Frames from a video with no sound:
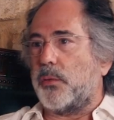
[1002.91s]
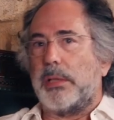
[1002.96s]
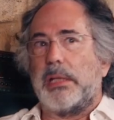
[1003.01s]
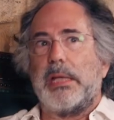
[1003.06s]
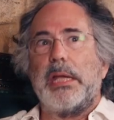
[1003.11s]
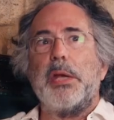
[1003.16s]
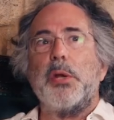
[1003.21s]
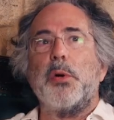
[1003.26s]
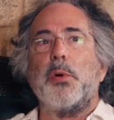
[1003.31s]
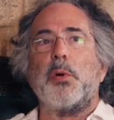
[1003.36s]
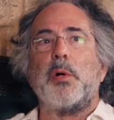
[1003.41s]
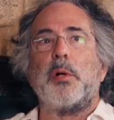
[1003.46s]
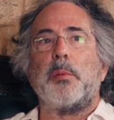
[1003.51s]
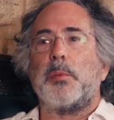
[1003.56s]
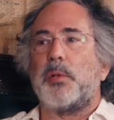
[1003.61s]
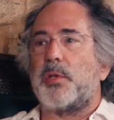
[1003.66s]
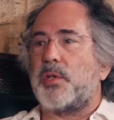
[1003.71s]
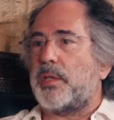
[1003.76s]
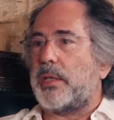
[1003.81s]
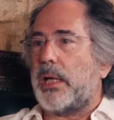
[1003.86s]
with
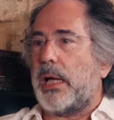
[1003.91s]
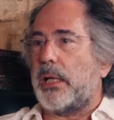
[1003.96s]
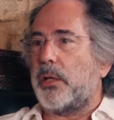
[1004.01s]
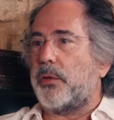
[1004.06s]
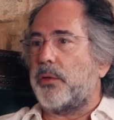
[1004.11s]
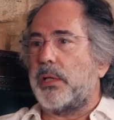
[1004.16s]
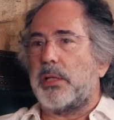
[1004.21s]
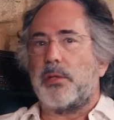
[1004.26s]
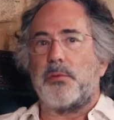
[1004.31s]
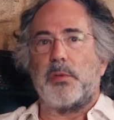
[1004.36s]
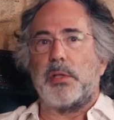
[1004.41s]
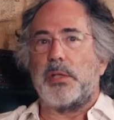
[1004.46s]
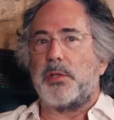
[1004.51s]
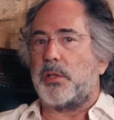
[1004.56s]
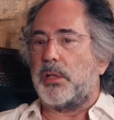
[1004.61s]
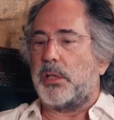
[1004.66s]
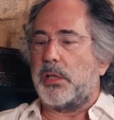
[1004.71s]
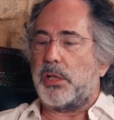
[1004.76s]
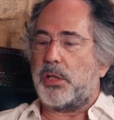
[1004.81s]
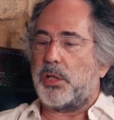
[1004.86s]
enormous salaries
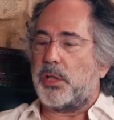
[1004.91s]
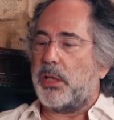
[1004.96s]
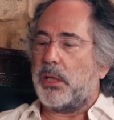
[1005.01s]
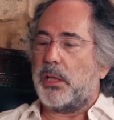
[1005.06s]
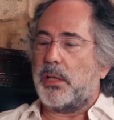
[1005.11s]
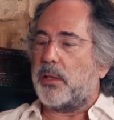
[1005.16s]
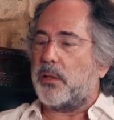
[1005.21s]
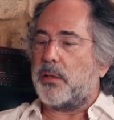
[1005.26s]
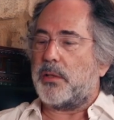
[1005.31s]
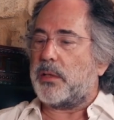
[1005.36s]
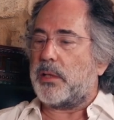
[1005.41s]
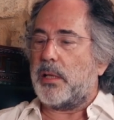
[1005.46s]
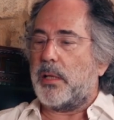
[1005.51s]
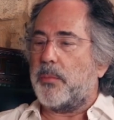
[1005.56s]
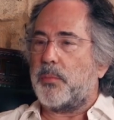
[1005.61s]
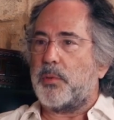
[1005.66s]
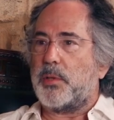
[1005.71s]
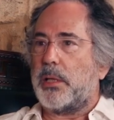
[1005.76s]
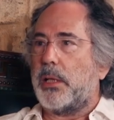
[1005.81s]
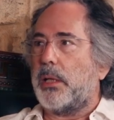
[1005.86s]
researching
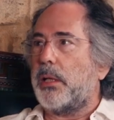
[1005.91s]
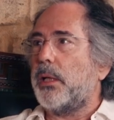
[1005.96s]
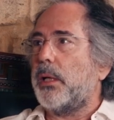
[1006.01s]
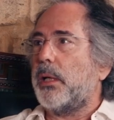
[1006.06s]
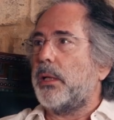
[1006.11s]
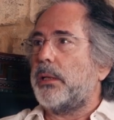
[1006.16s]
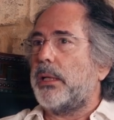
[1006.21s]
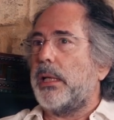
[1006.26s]
something,